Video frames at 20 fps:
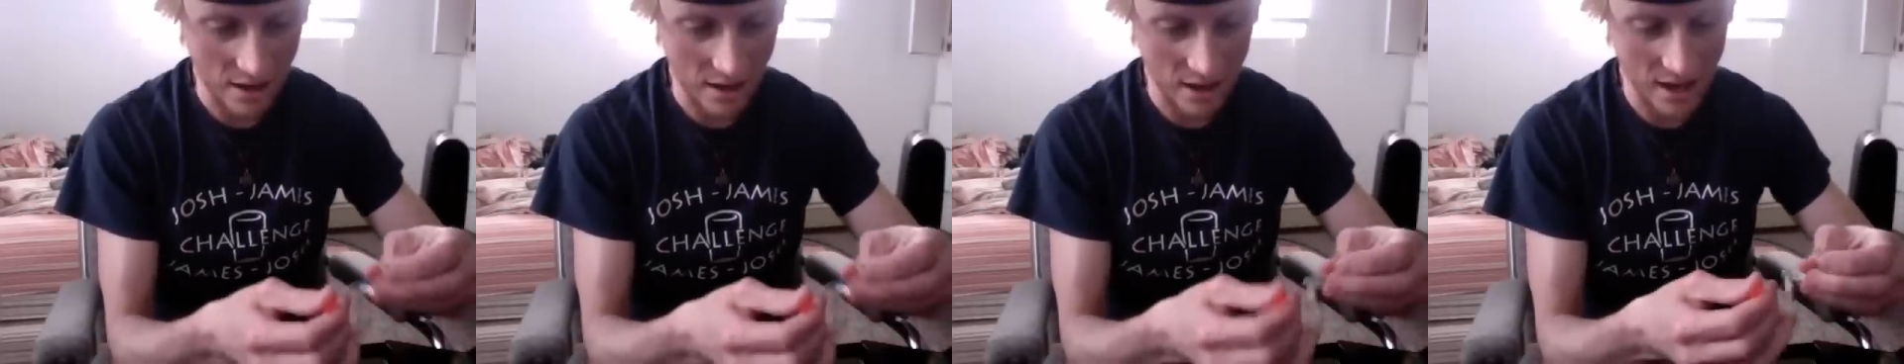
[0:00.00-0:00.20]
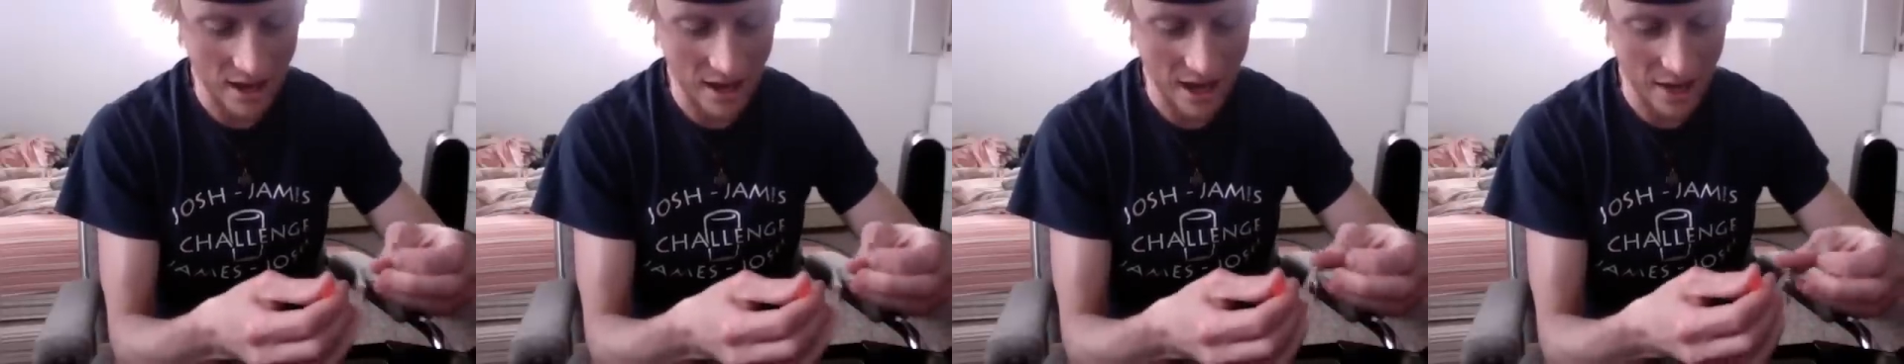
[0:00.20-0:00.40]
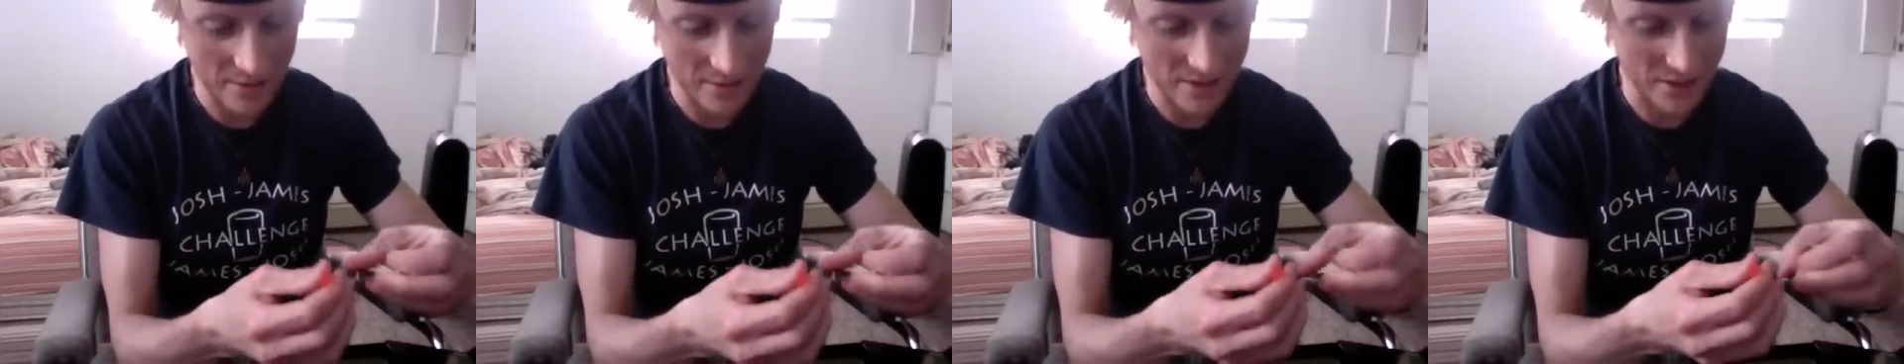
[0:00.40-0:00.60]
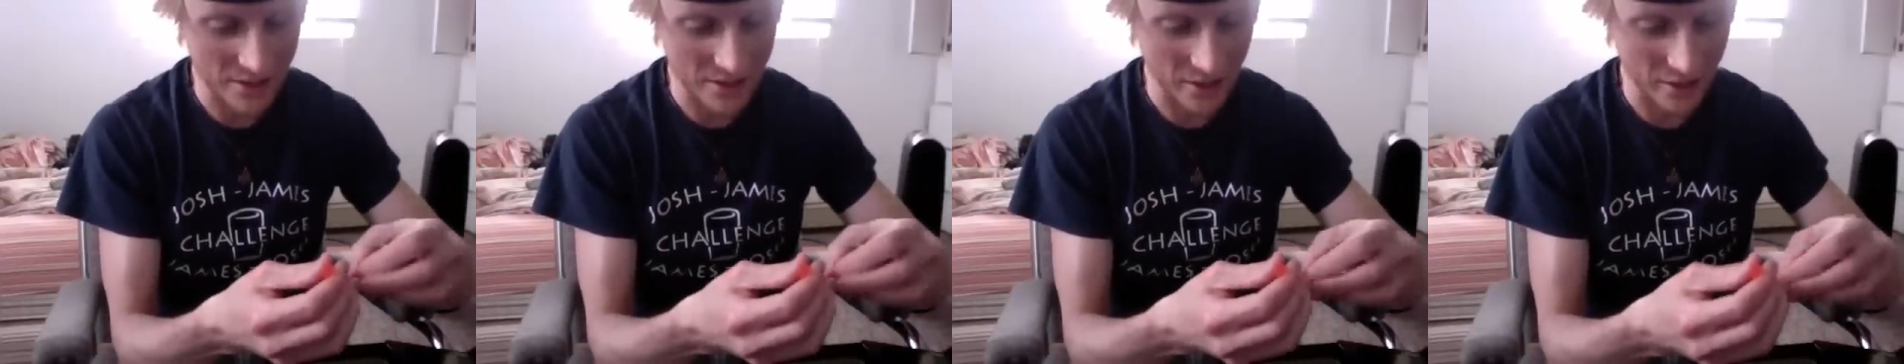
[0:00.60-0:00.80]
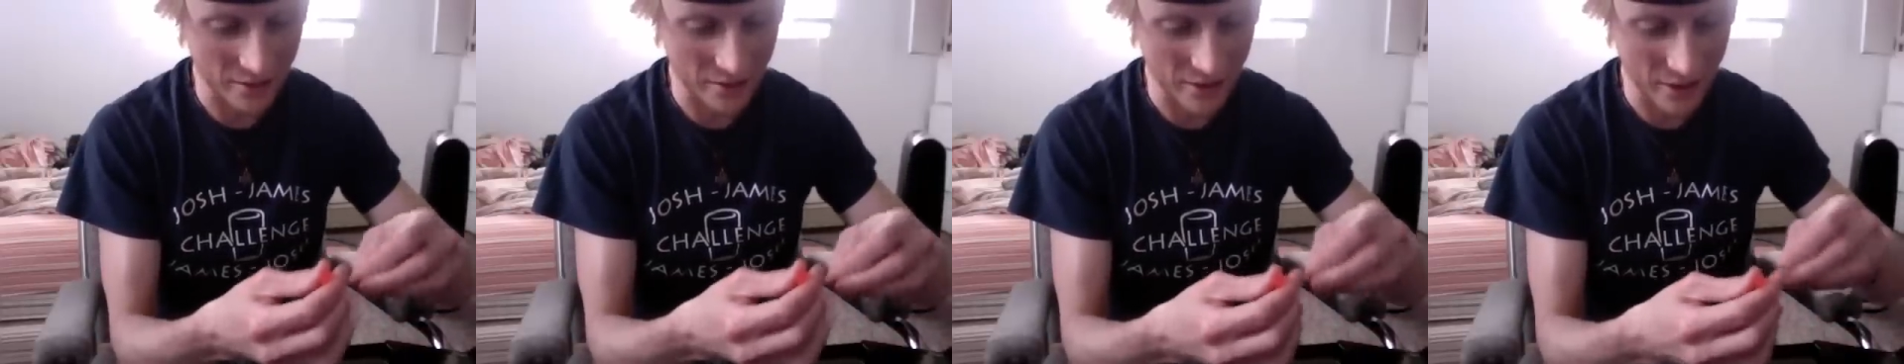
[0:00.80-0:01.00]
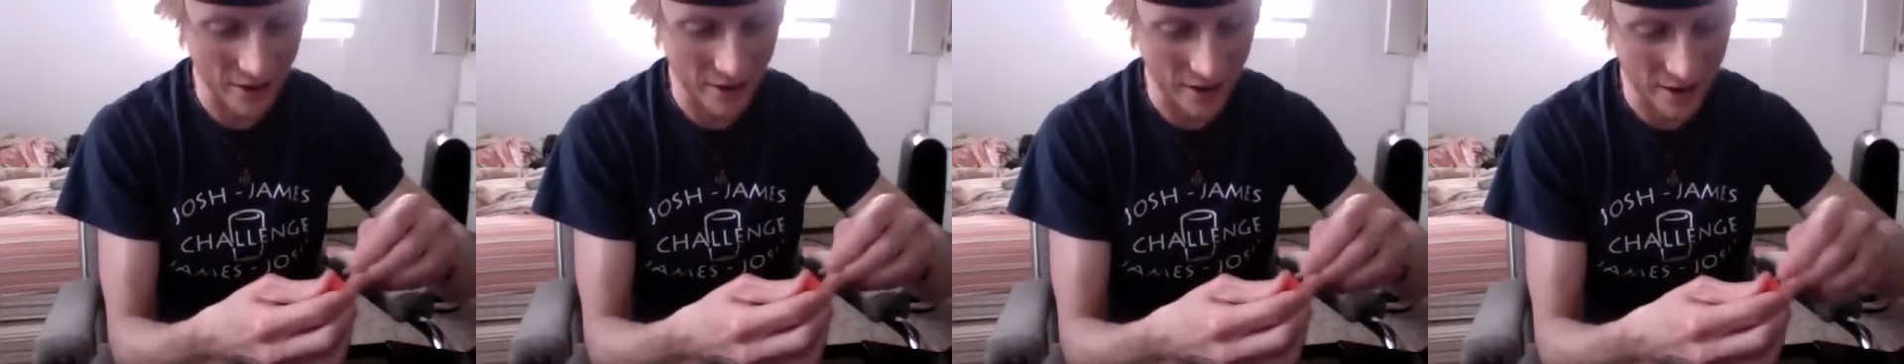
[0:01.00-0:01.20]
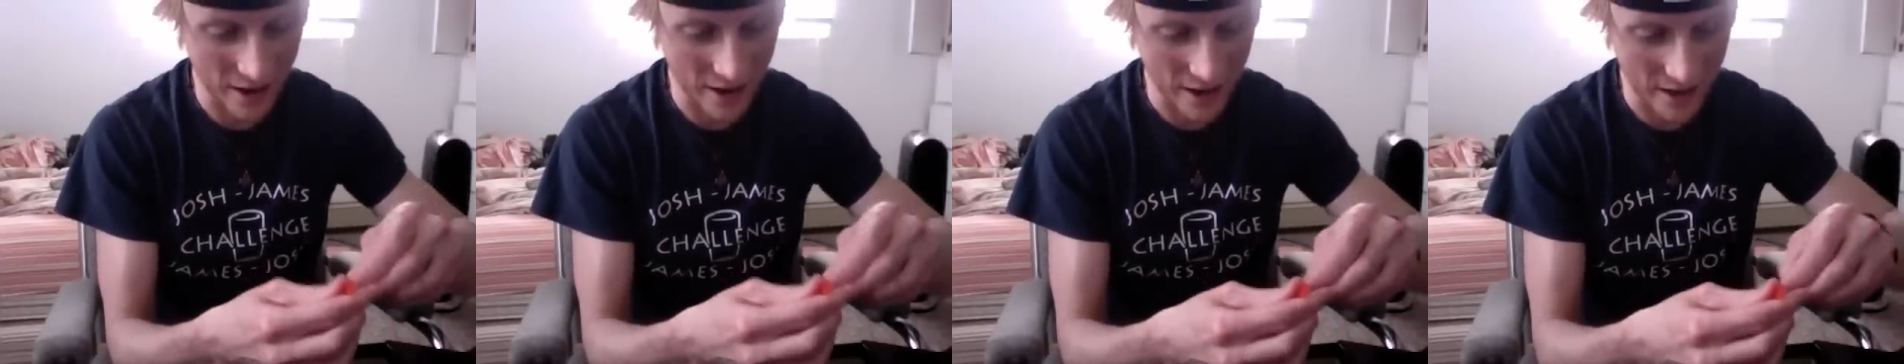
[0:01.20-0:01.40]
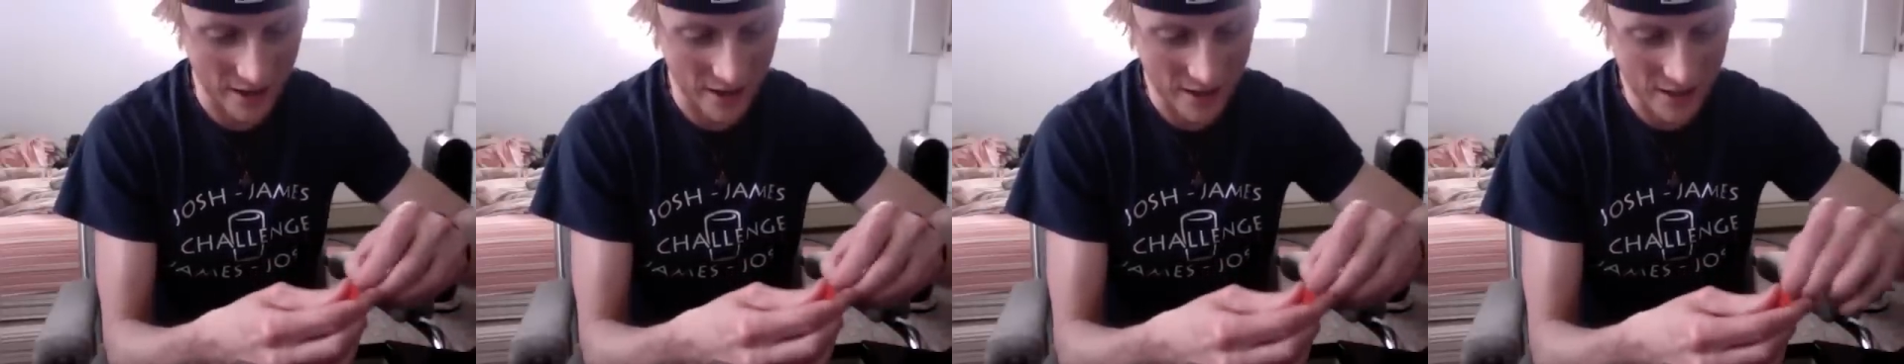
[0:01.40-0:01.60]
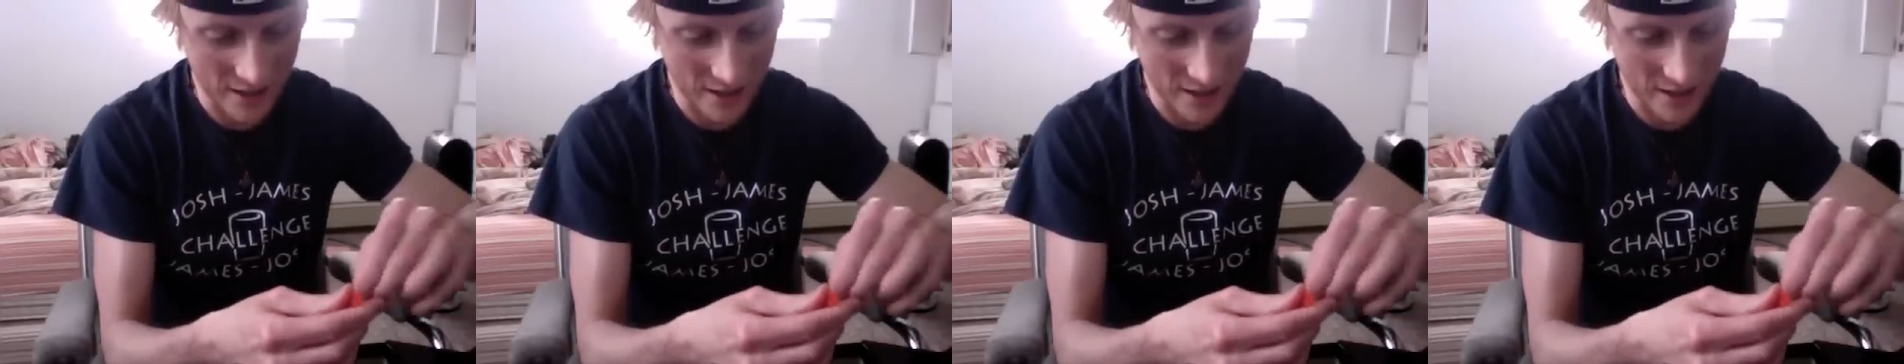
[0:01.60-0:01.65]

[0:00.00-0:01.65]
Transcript: it, I'm struggling with it already.